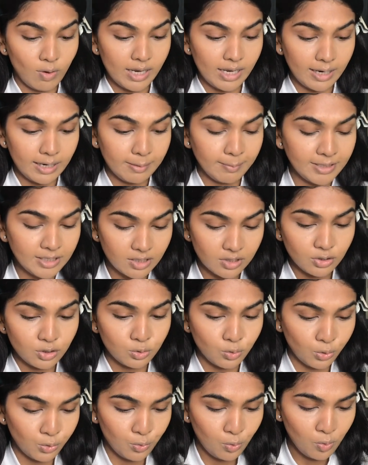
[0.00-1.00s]
And let me just
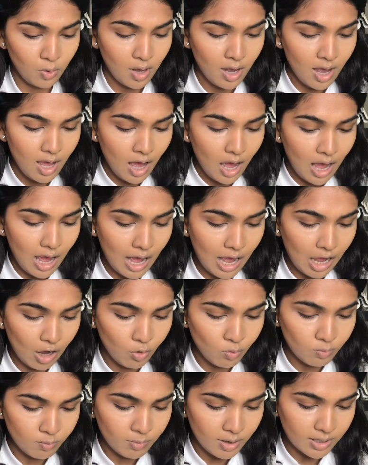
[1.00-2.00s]
show you
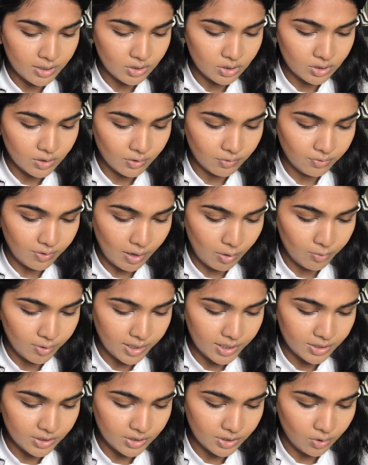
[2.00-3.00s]
how much the
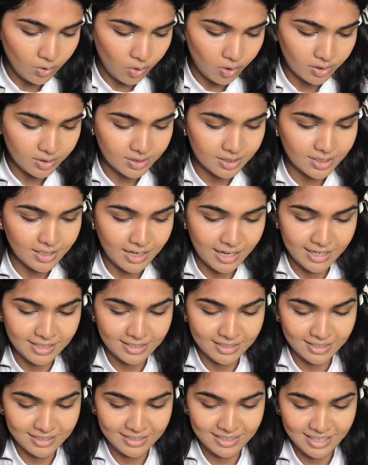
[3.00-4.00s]
foundation
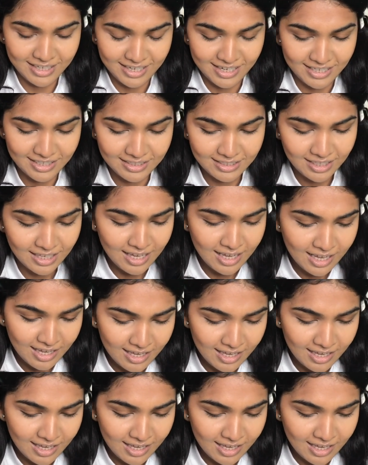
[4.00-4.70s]
oxidizes, guys.